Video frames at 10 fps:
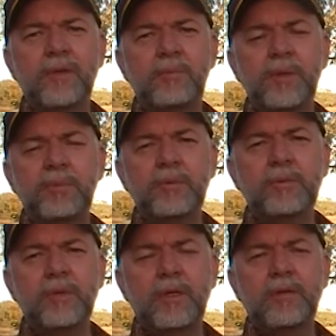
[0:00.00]
people
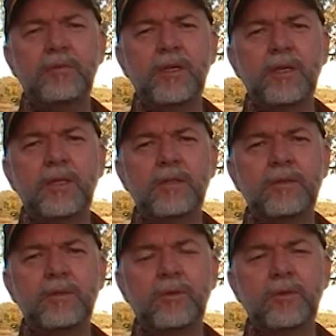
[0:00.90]
living in
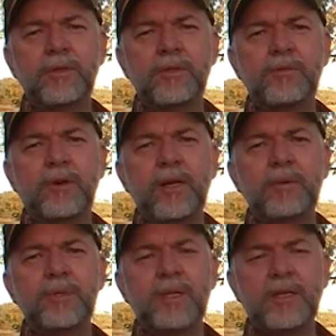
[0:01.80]
northern Australia,
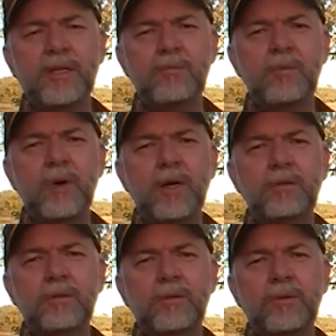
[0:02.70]
particularly remote
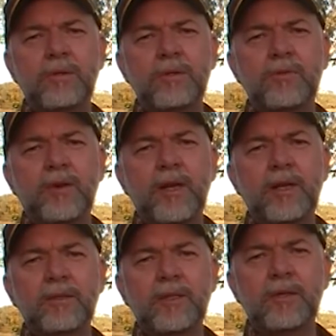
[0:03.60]
northern Australia,